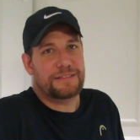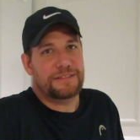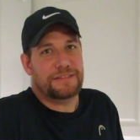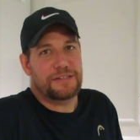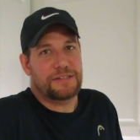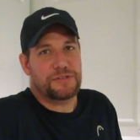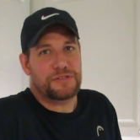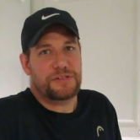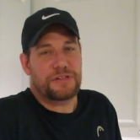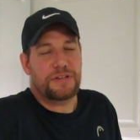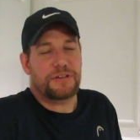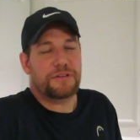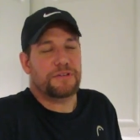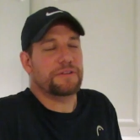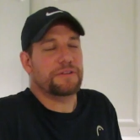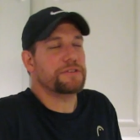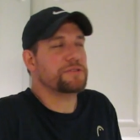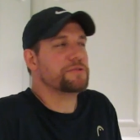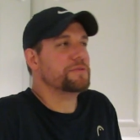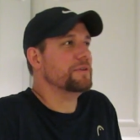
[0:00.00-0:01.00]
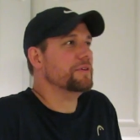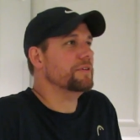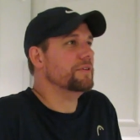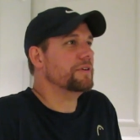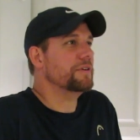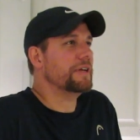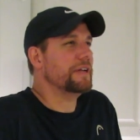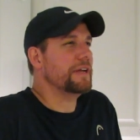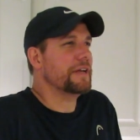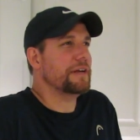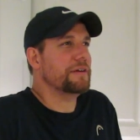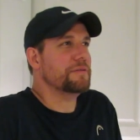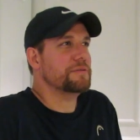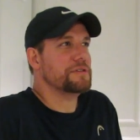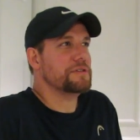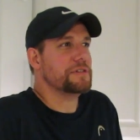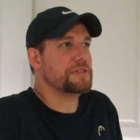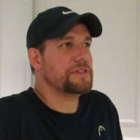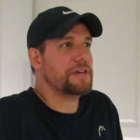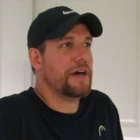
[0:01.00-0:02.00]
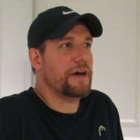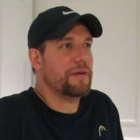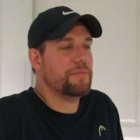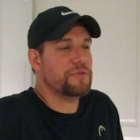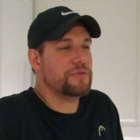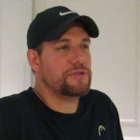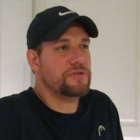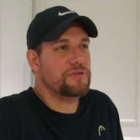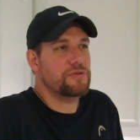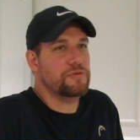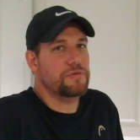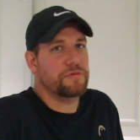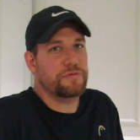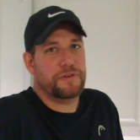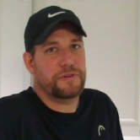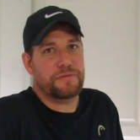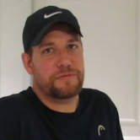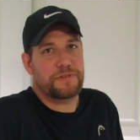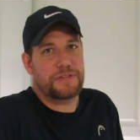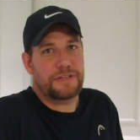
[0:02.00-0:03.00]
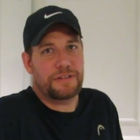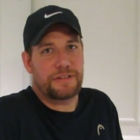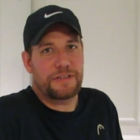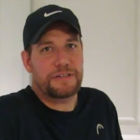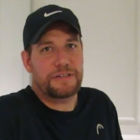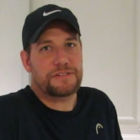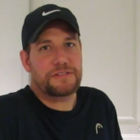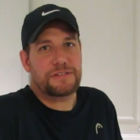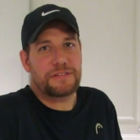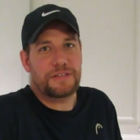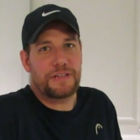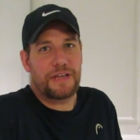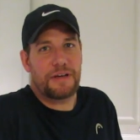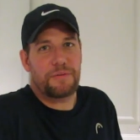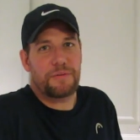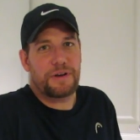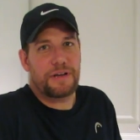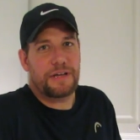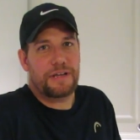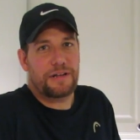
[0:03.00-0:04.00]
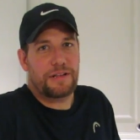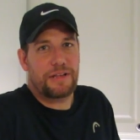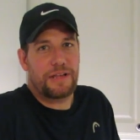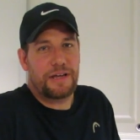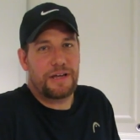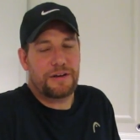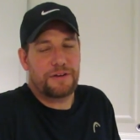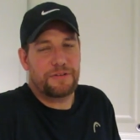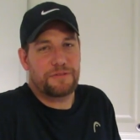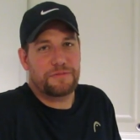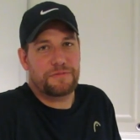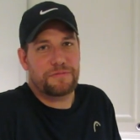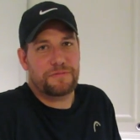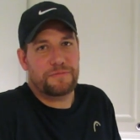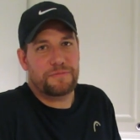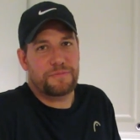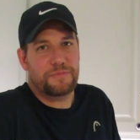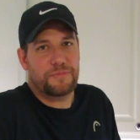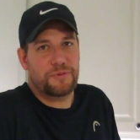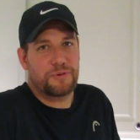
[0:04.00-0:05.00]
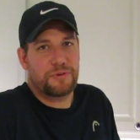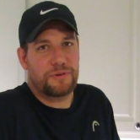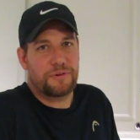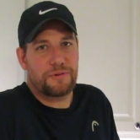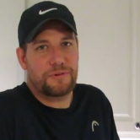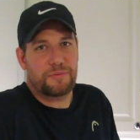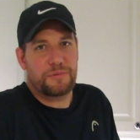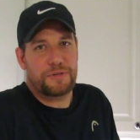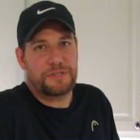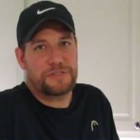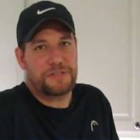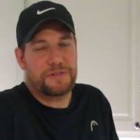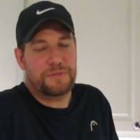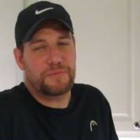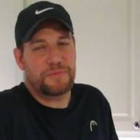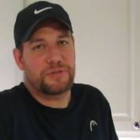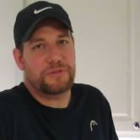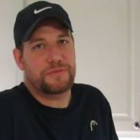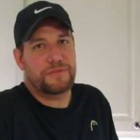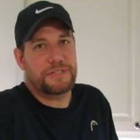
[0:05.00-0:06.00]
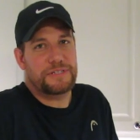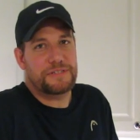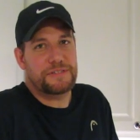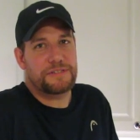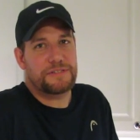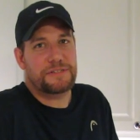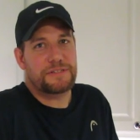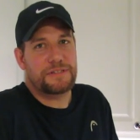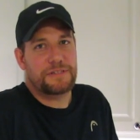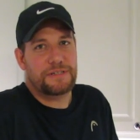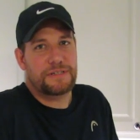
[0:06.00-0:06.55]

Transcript: There's another list we were looking at. It was a top 250 list, and that one had a lot of recent movies.